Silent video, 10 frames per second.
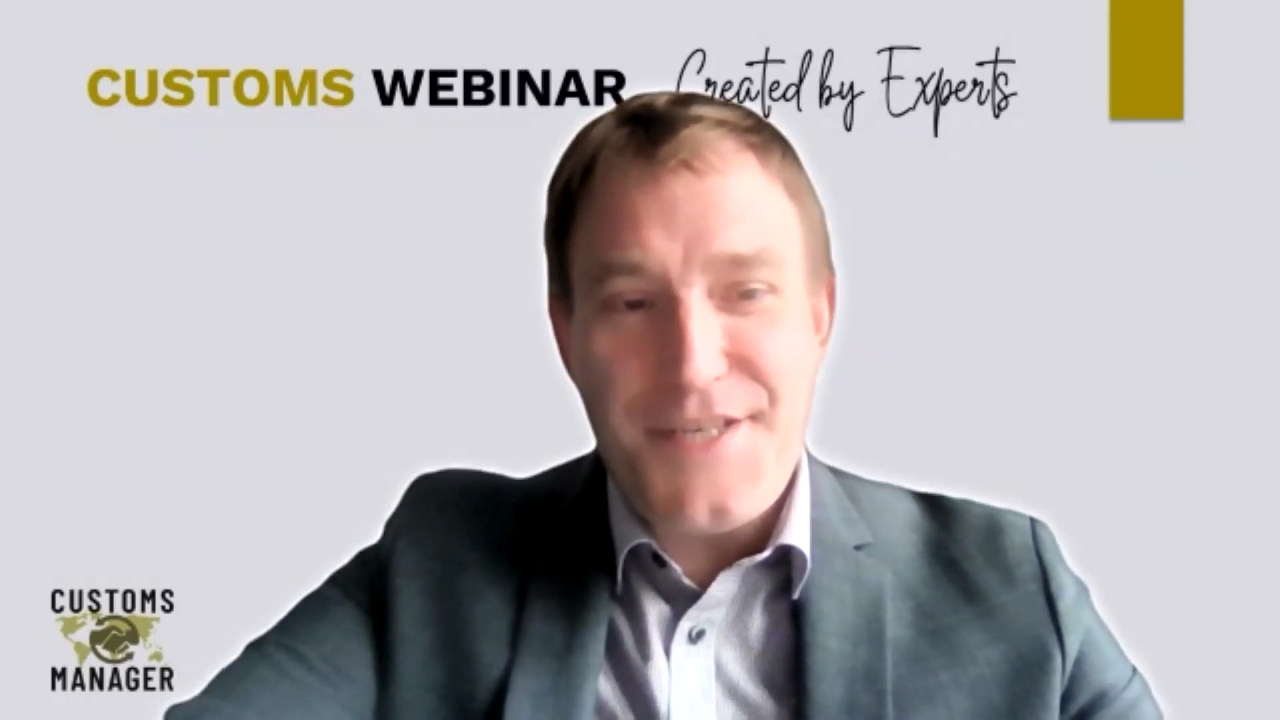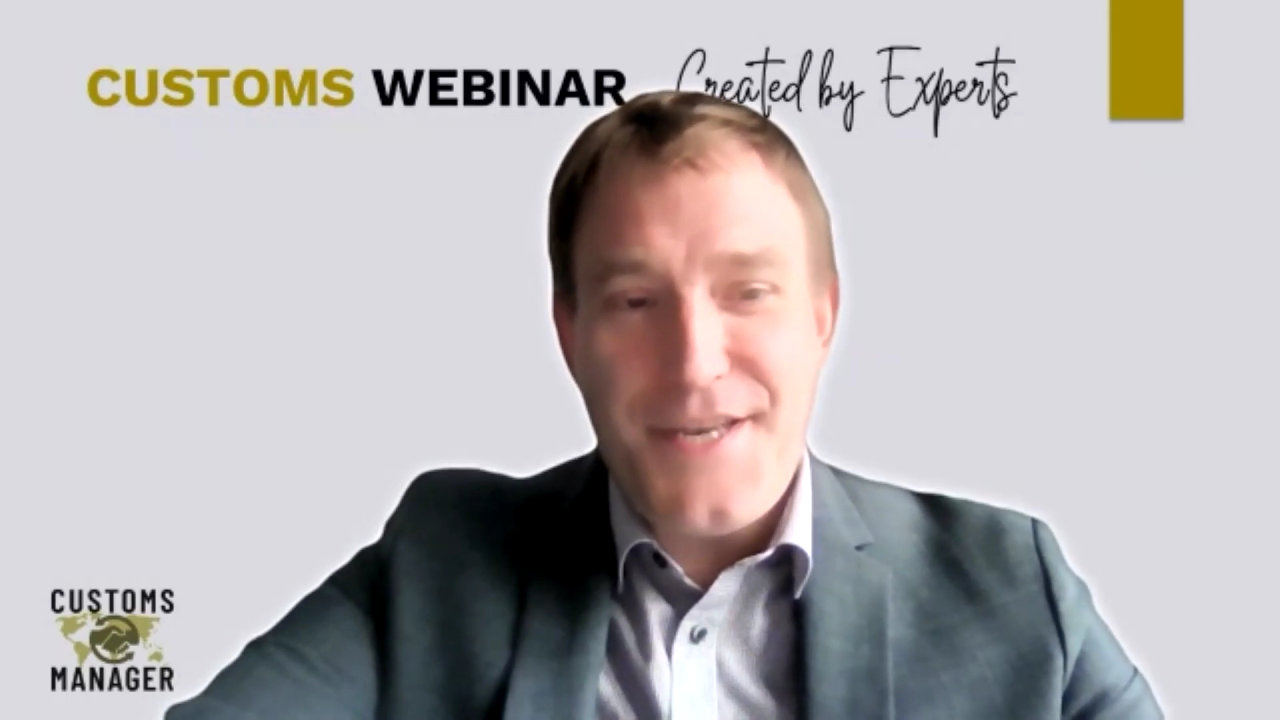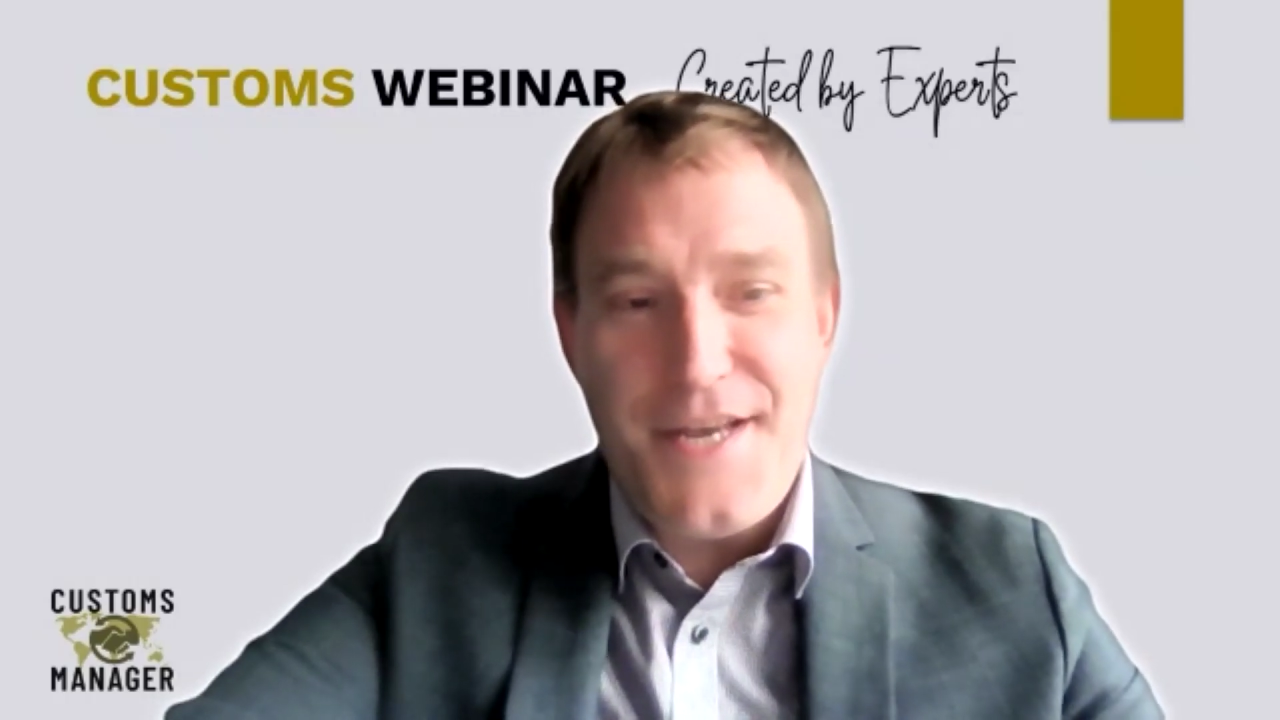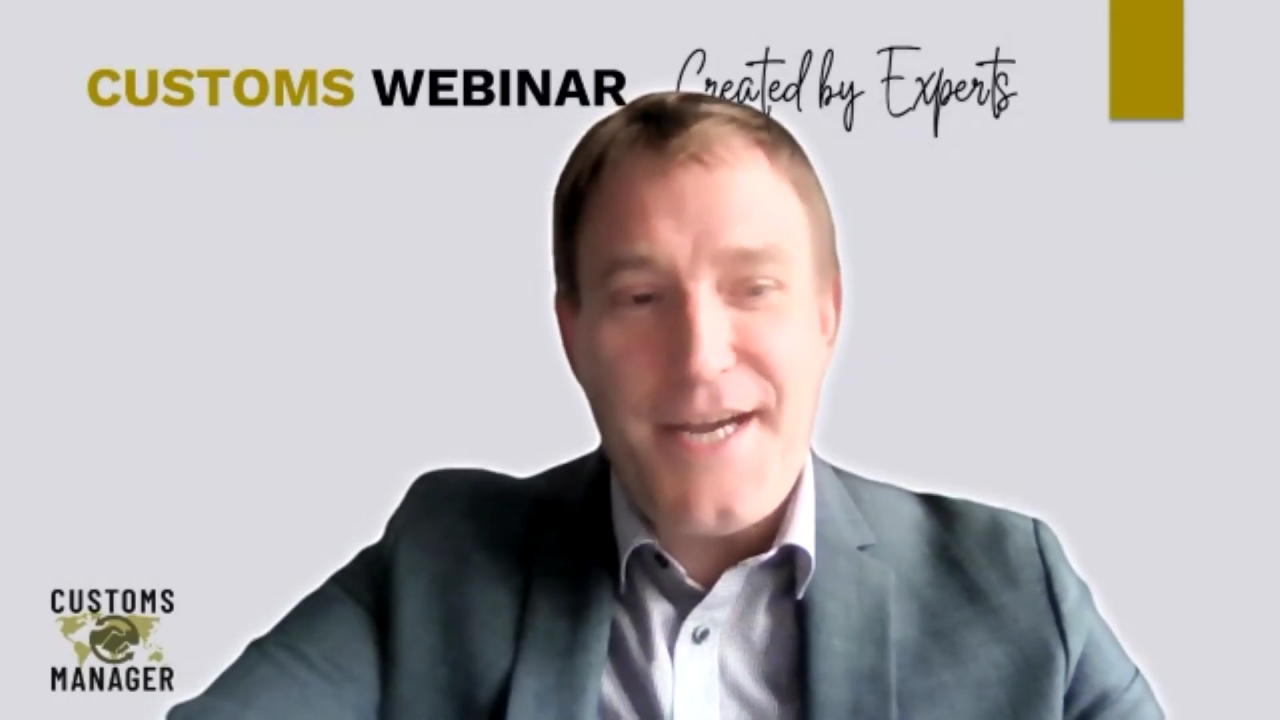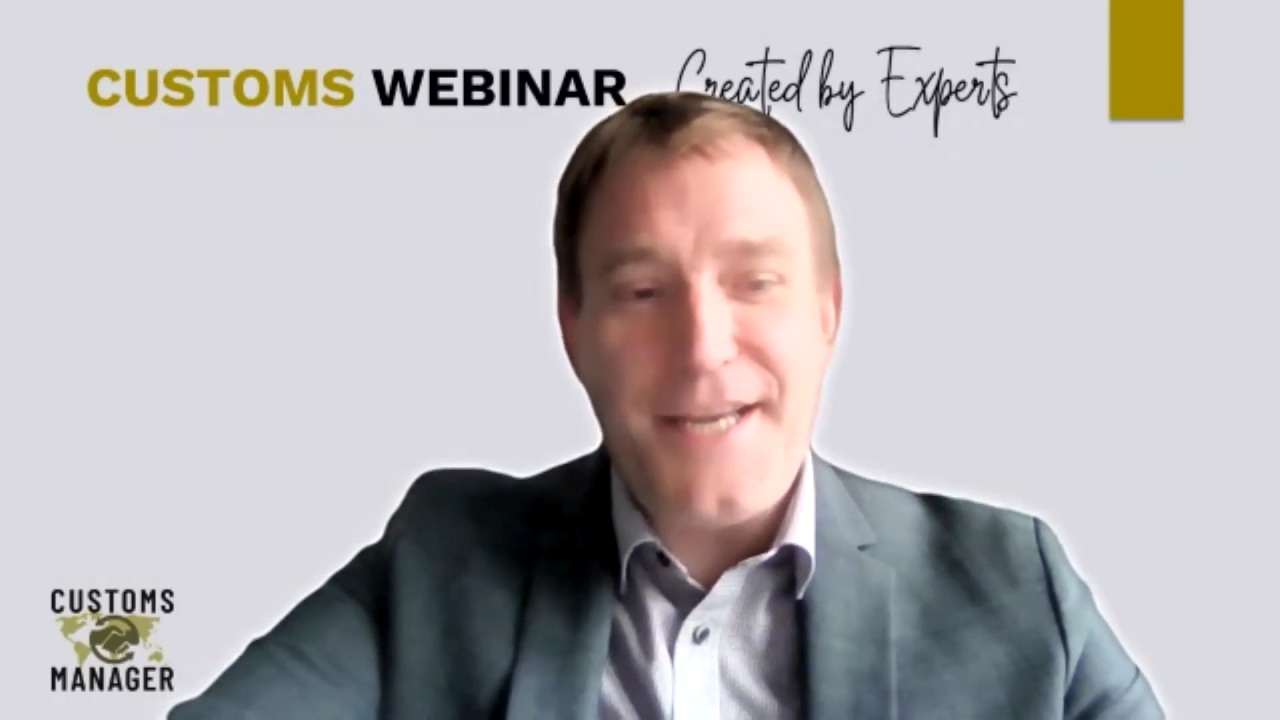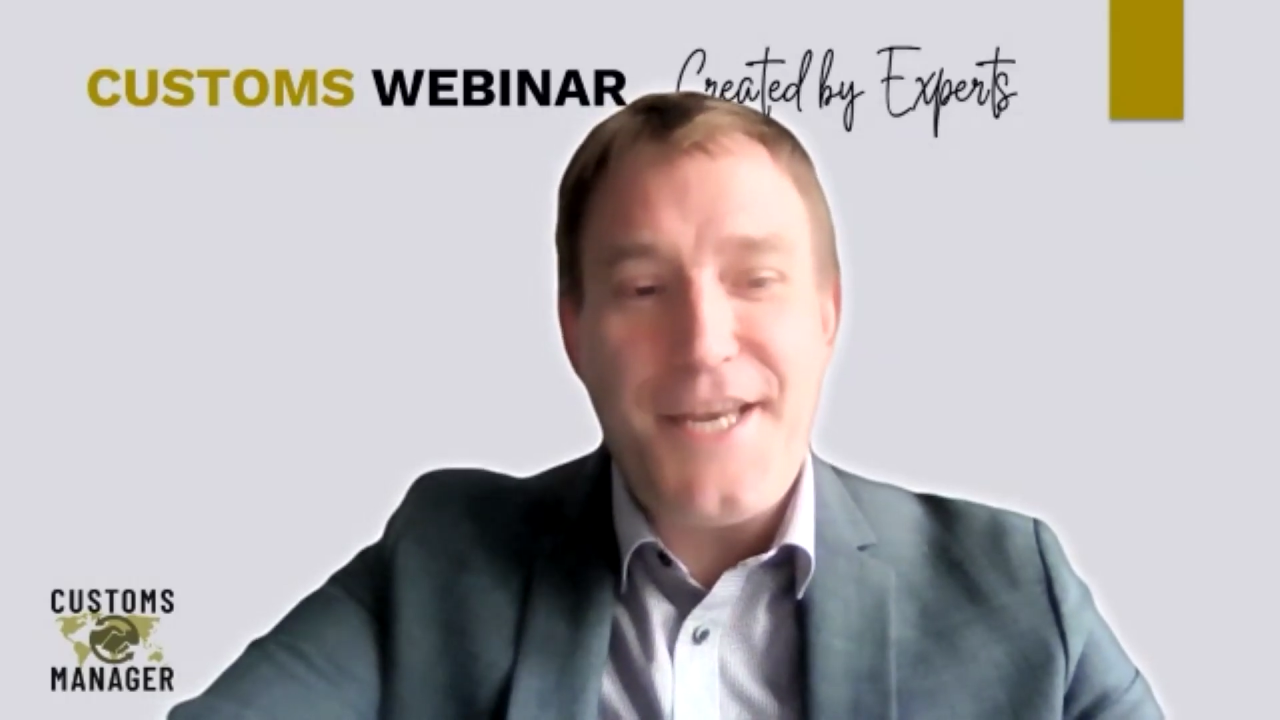9